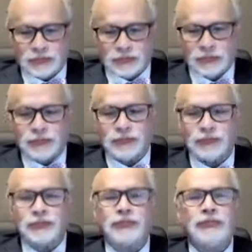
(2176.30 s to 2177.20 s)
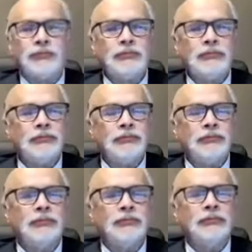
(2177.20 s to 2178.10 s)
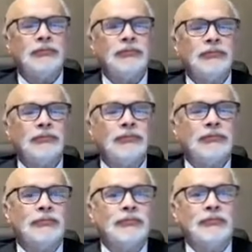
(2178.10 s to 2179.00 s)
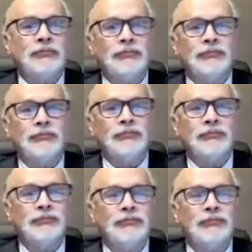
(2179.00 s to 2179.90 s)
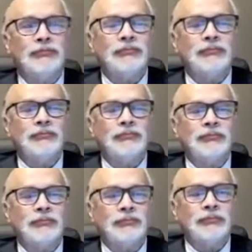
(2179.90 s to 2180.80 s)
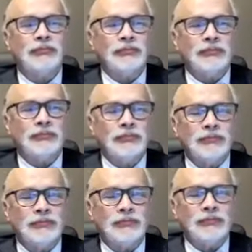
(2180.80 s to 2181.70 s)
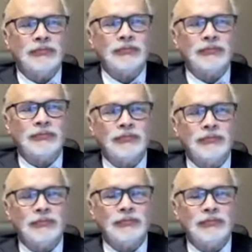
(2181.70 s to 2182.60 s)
[no speech]